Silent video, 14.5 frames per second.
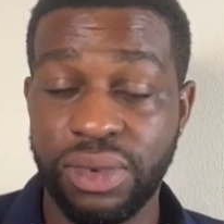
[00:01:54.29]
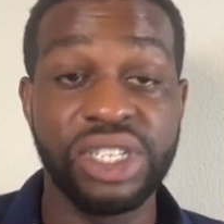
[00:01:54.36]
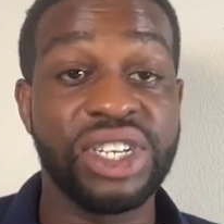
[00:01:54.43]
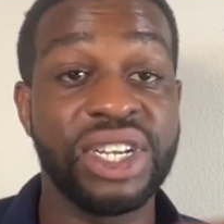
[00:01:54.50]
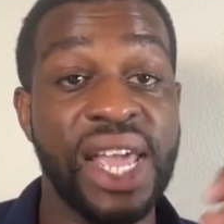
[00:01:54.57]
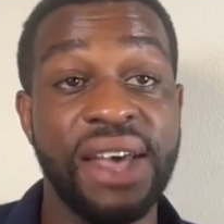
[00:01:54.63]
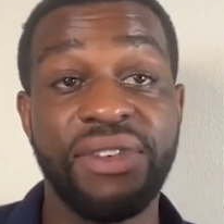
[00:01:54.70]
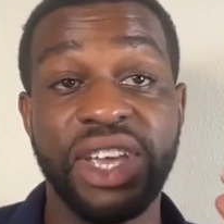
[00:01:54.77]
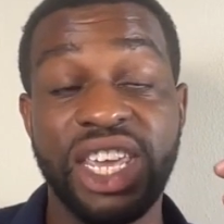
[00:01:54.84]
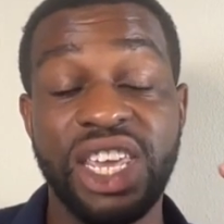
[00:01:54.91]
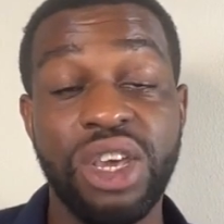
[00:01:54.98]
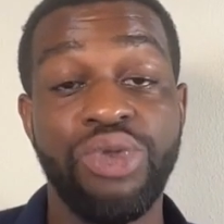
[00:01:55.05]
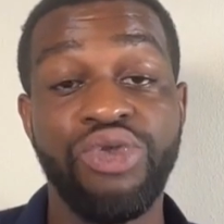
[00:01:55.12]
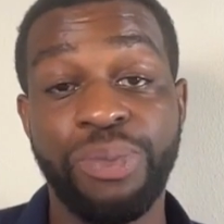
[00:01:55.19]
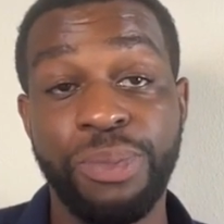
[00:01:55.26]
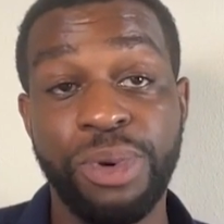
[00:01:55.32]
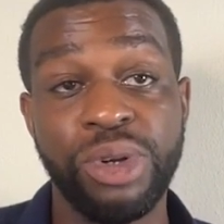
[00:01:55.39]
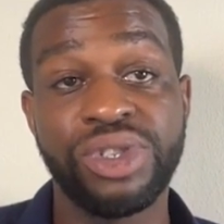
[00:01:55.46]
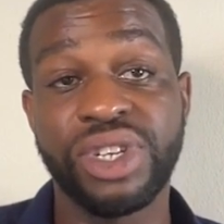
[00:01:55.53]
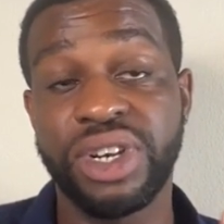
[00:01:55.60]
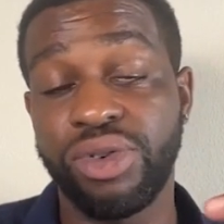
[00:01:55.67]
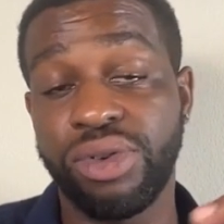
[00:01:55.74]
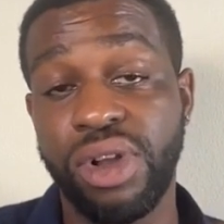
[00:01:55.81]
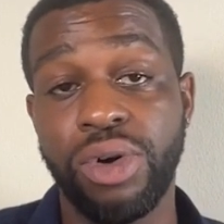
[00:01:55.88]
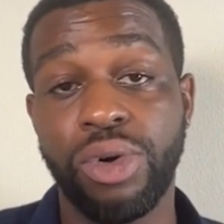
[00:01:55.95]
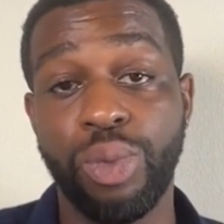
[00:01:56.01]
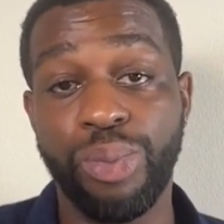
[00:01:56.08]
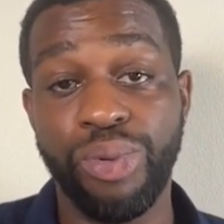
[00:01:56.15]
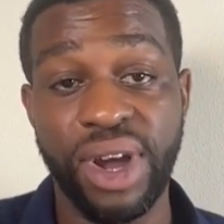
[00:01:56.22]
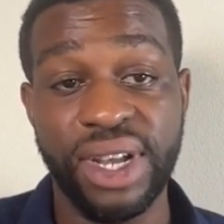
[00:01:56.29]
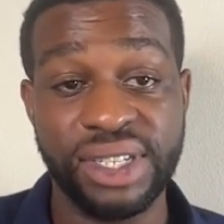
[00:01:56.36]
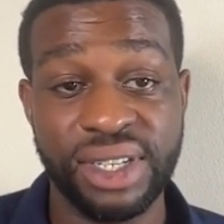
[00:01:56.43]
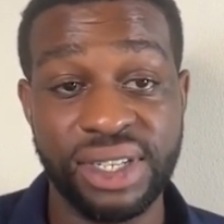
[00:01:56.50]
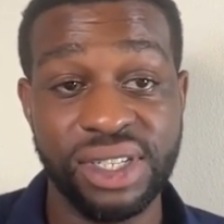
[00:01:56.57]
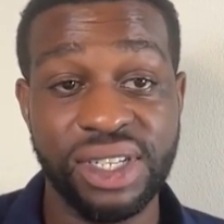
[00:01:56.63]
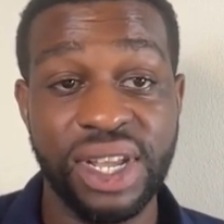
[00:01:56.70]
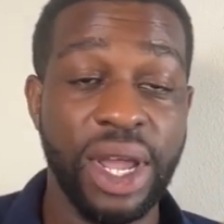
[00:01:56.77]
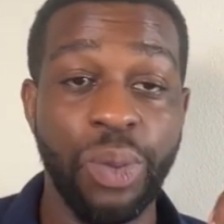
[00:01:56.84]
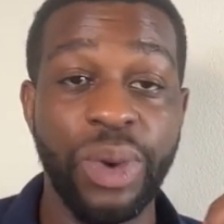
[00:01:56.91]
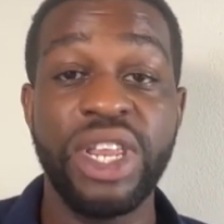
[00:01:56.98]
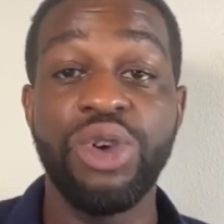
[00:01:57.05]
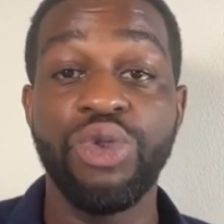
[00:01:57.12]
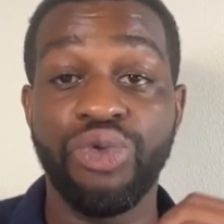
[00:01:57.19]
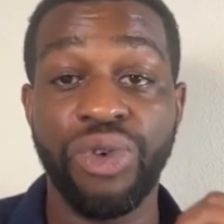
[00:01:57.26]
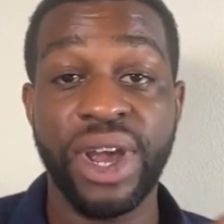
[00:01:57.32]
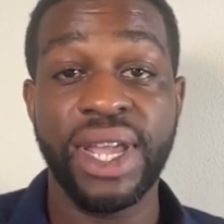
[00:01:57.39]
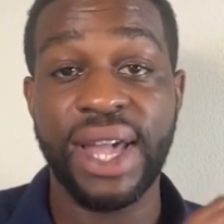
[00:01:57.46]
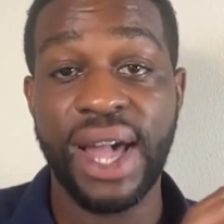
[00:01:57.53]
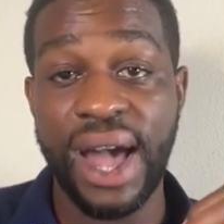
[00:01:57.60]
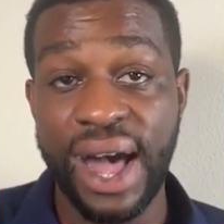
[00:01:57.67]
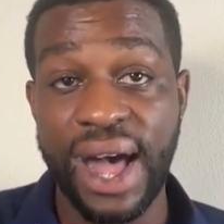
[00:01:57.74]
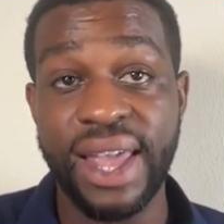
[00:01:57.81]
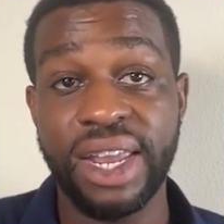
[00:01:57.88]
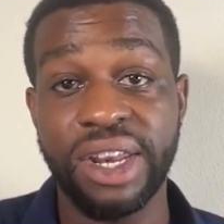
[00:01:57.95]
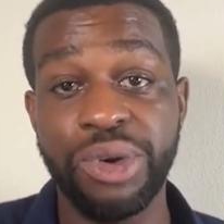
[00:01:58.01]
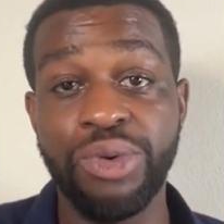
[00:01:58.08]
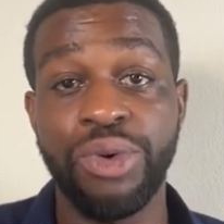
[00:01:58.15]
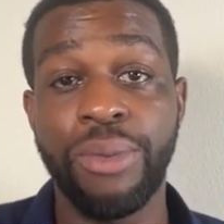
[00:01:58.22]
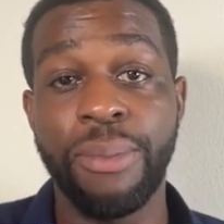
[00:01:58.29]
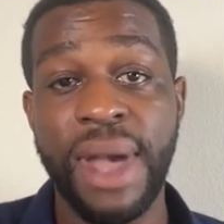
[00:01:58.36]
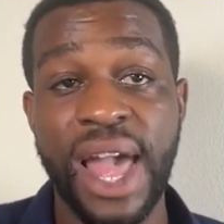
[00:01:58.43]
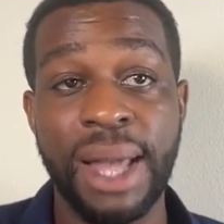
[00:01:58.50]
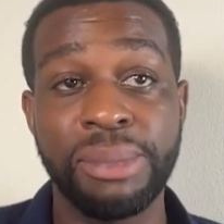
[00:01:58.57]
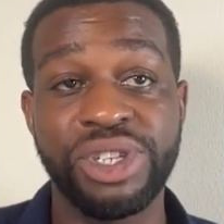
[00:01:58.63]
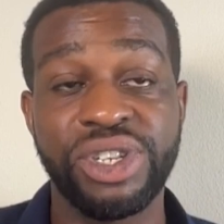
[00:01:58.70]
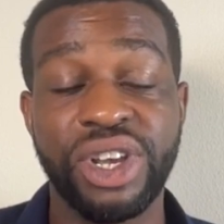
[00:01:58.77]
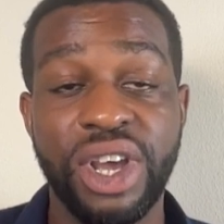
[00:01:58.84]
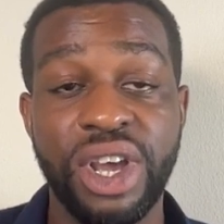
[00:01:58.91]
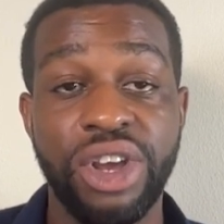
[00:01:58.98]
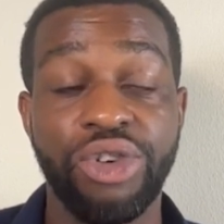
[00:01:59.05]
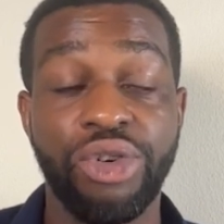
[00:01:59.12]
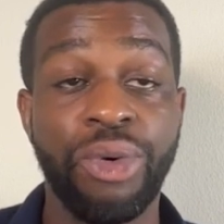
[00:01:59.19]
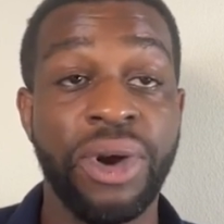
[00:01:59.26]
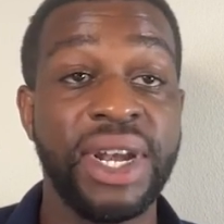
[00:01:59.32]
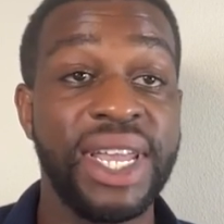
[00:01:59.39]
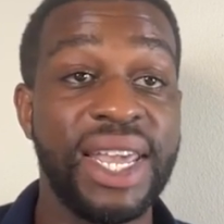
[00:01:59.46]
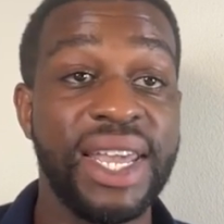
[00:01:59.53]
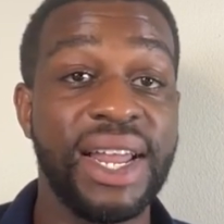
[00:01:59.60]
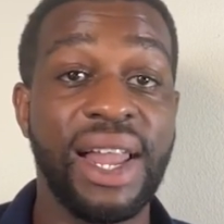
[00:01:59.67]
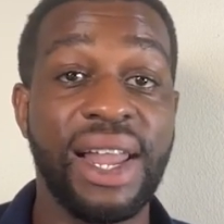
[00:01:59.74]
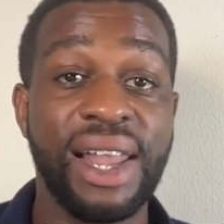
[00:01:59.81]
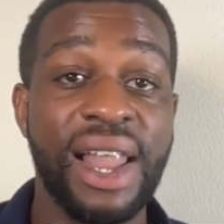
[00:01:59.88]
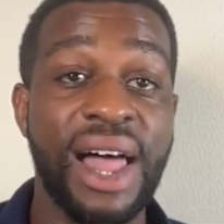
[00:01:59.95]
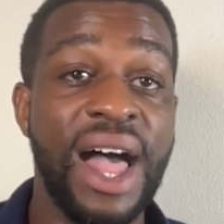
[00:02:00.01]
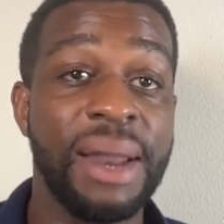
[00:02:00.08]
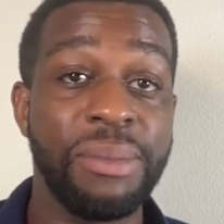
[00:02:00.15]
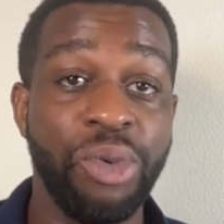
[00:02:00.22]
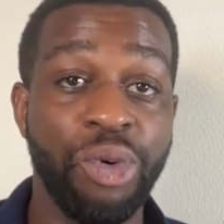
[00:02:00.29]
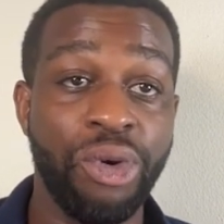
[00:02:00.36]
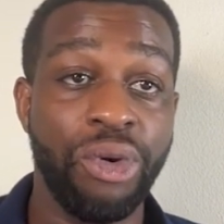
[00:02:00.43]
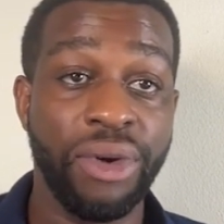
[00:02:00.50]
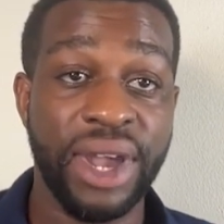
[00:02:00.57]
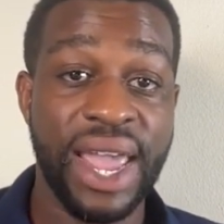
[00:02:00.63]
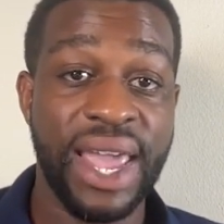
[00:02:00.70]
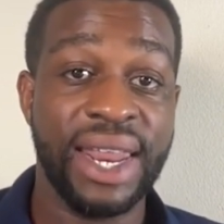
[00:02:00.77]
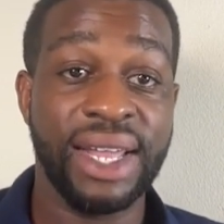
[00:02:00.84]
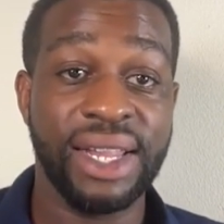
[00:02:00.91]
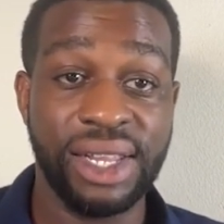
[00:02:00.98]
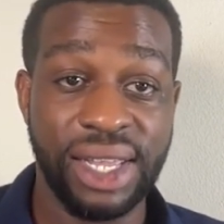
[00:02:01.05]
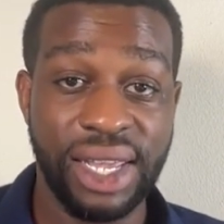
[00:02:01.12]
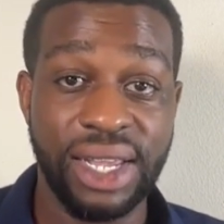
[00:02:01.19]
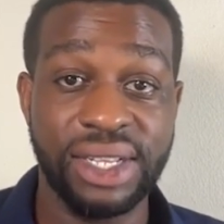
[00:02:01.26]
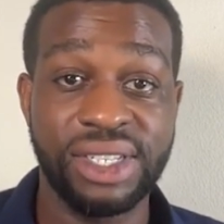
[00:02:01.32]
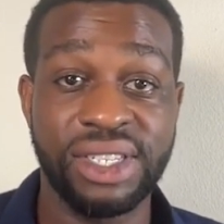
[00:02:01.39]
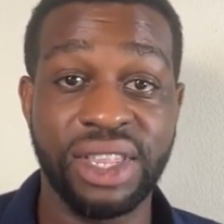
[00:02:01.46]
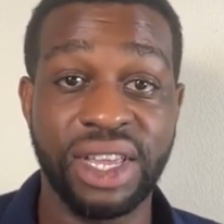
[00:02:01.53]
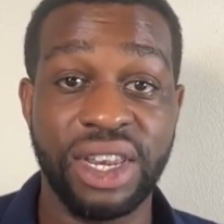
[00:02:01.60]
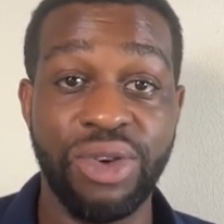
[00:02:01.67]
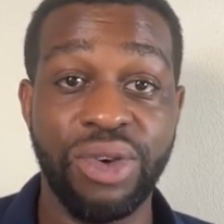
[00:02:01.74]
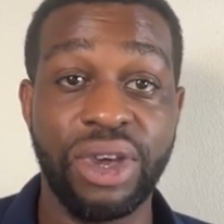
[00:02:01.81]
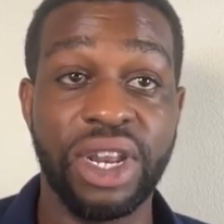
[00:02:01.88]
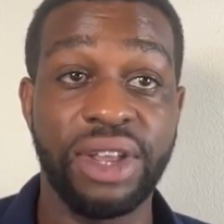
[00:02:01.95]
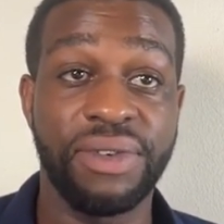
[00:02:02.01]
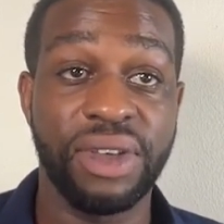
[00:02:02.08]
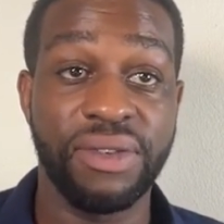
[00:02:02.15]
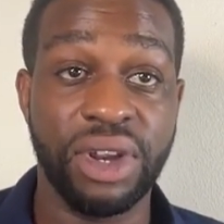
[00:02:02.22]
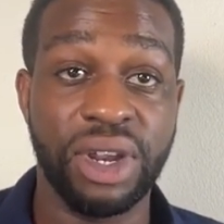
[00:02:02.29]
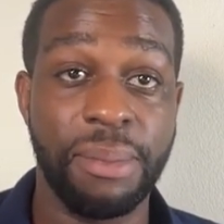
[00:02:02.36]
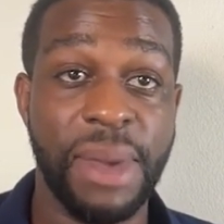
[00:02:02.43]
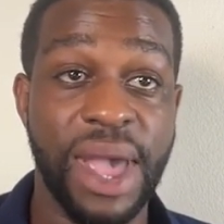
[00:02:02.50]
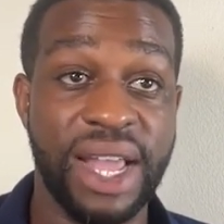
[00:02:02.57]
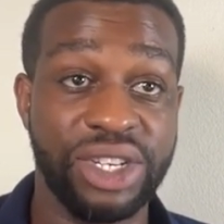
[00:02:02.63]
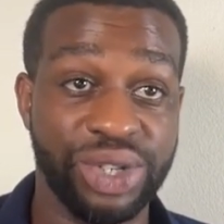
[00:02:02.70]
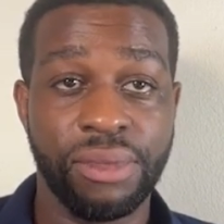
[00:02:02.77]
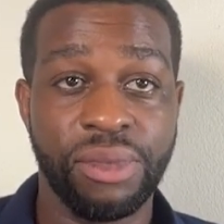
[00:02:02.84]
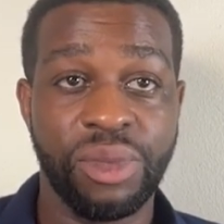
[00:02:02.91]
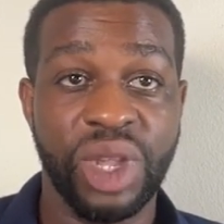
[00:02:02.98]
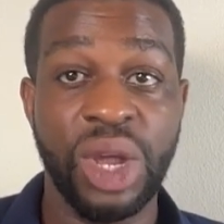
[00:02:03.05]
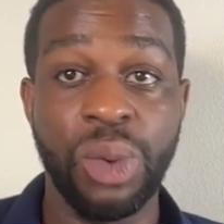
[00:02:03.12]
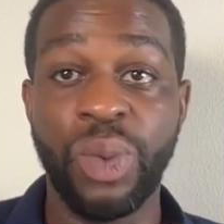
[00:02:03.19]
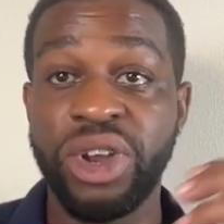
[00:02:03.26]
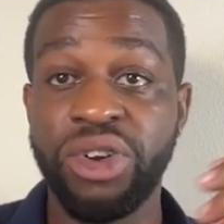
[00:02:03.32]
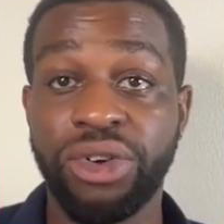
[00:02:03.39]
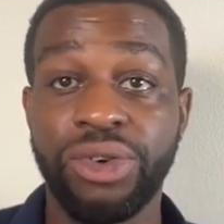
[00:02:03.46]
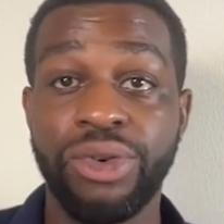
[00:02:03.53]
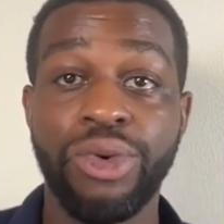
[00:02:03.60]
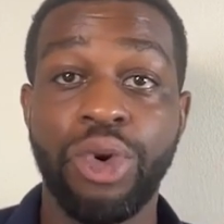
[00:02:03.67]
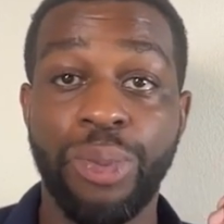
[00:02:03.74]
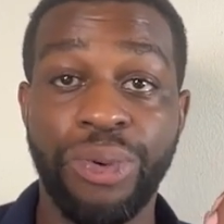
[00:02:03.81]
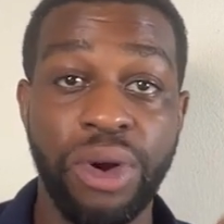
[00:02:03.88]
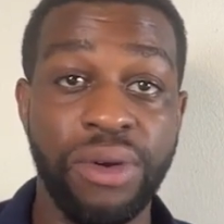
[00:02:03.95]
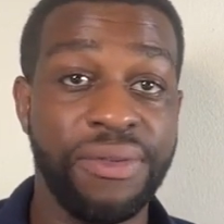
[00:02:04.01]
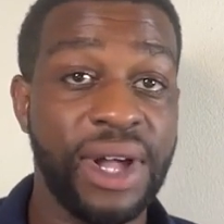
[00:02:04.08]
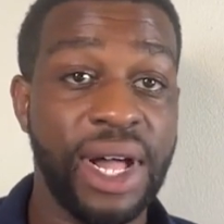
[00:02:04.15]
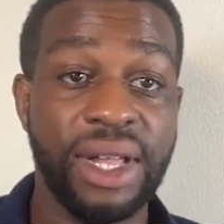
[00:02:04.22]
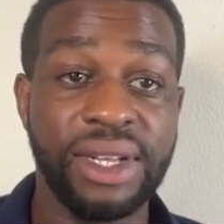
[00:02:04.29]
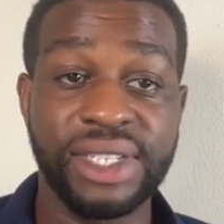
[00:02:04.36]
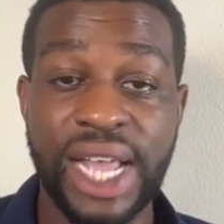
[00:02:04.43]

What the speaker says: This can have a huge boost in your local presence. And when you rank high in Google Maps, you're going to get a lot more organic leads than you could have even imagined. And when your Google profile is